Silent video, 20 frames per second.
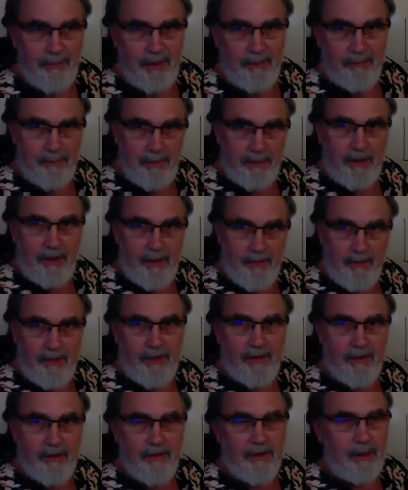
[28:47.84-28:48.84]
But in
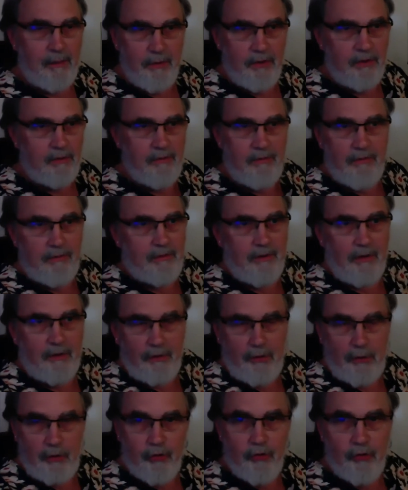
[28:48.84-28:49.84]
the end, I would
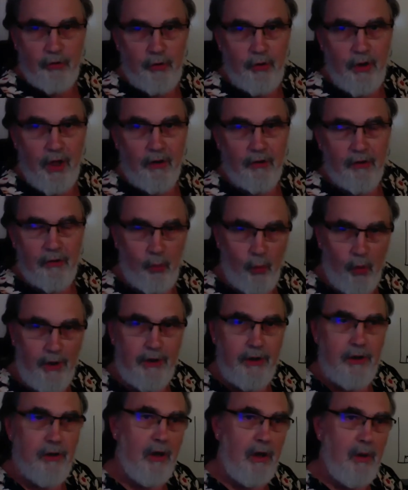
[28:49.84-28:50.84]
lose $2.
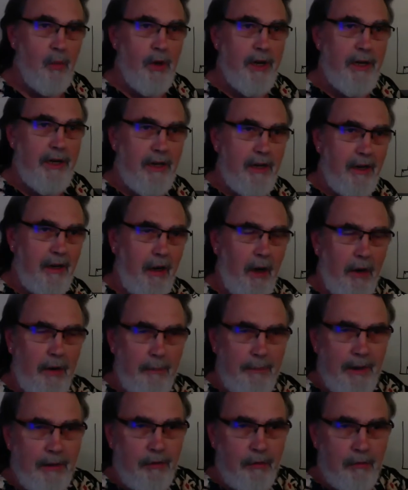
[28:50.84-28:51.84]
One year I went in, and on
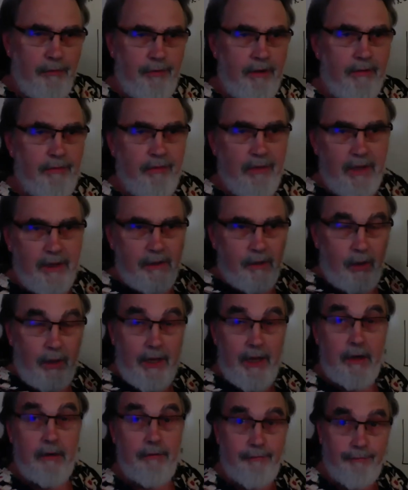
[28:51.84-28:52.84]
about the 5th nickel, I
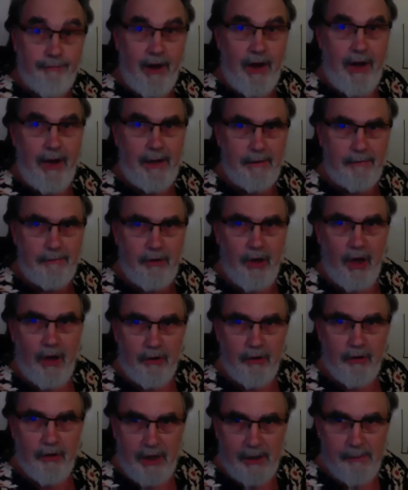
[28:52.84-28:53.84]
hit a $5
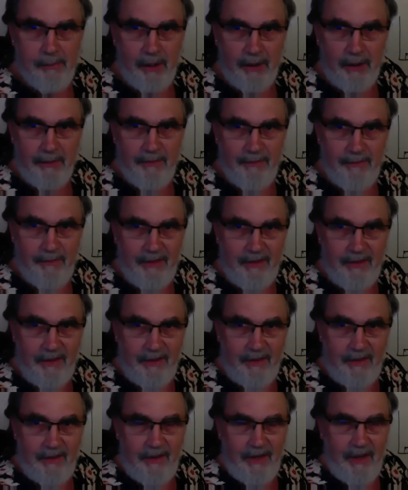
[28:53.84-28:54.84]
jackpot.
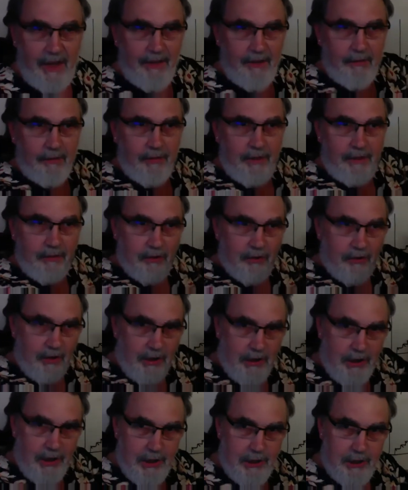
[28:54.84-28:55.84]
And the thing just
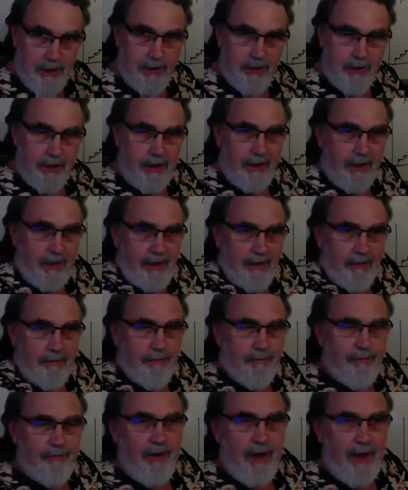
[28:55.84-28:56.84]
ching, ching, ching, ching, and I had
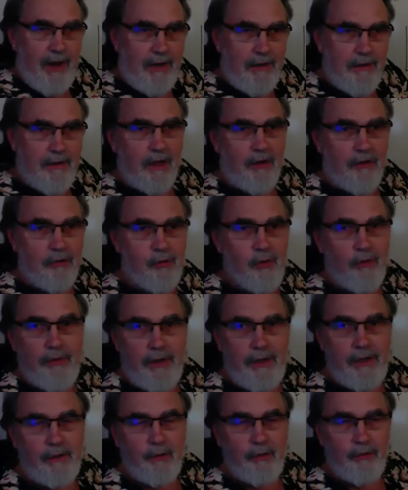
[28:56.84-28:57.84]
$5 worth of
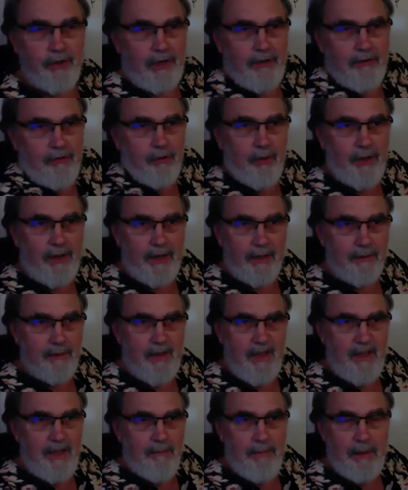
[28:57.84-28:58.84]
nickels, and I still had
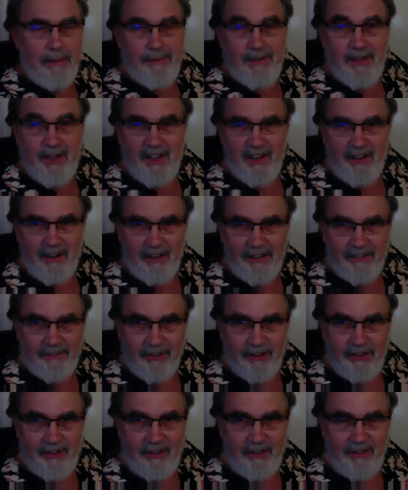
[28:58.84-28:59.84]
maybe 10
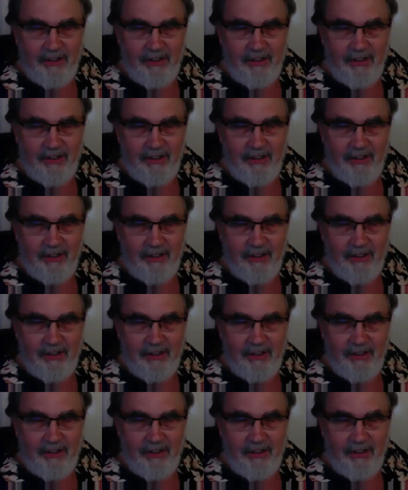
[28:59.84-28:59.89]
left.